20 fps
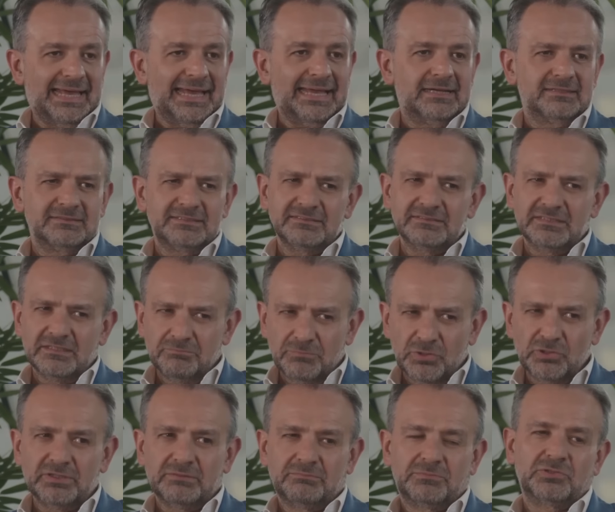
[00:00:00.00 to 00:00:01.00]
And I think that
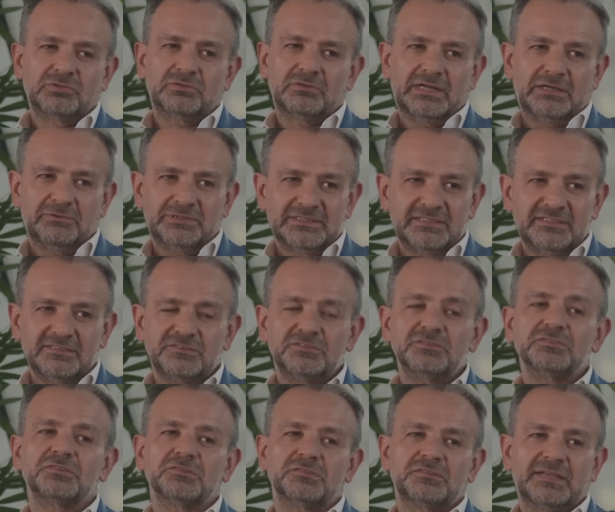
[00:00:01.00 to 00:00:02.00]
more and more nowadays,
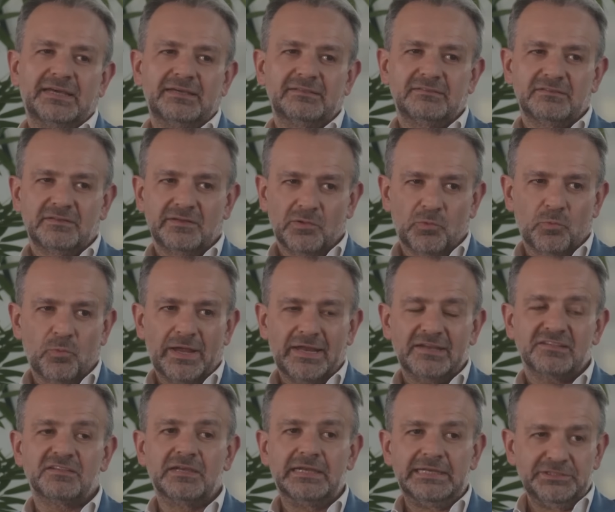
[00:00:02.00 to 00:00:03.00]
the society
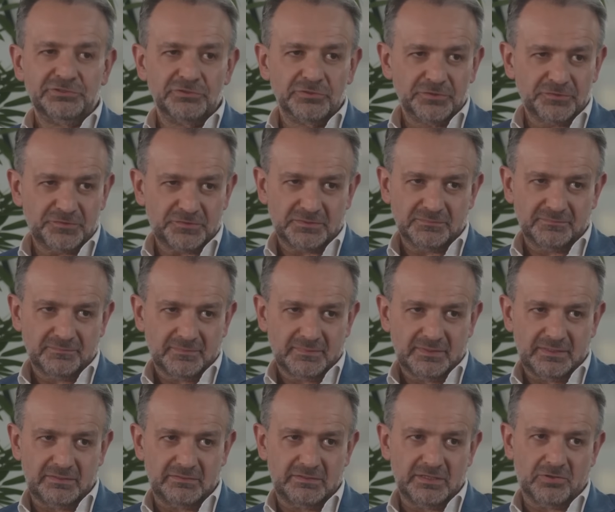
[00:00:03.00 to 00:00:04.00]
requires leaders
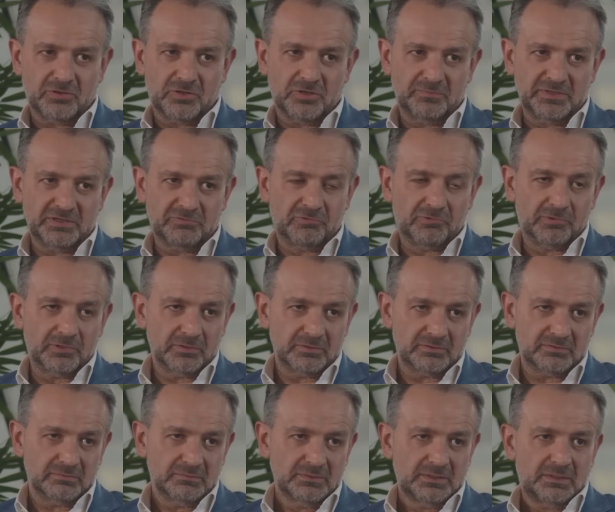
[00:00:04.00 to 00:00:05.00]
in the economic
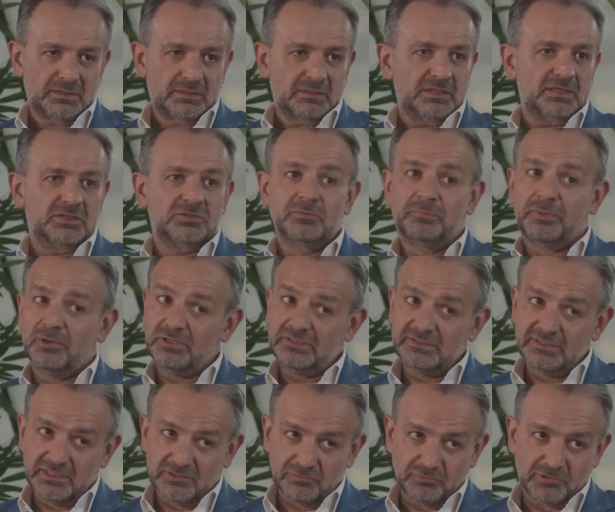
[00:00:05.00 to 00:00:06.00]
world, in the political